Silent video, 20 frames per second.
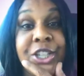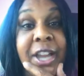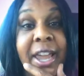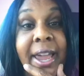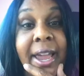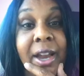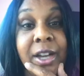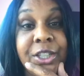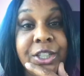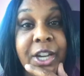
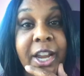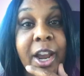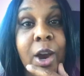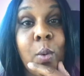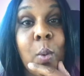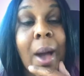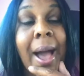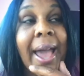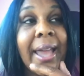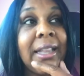
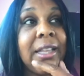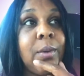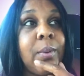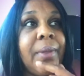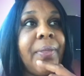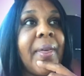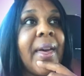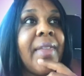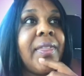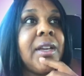share widely
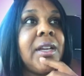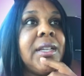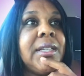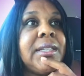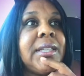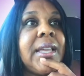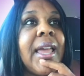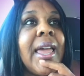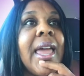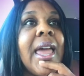with
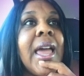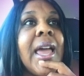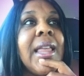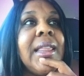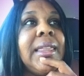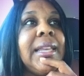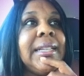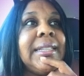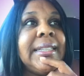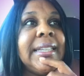others.
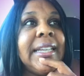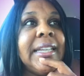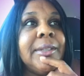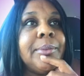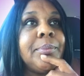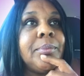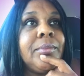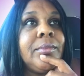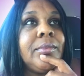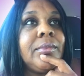
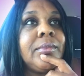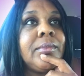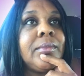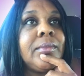Listen,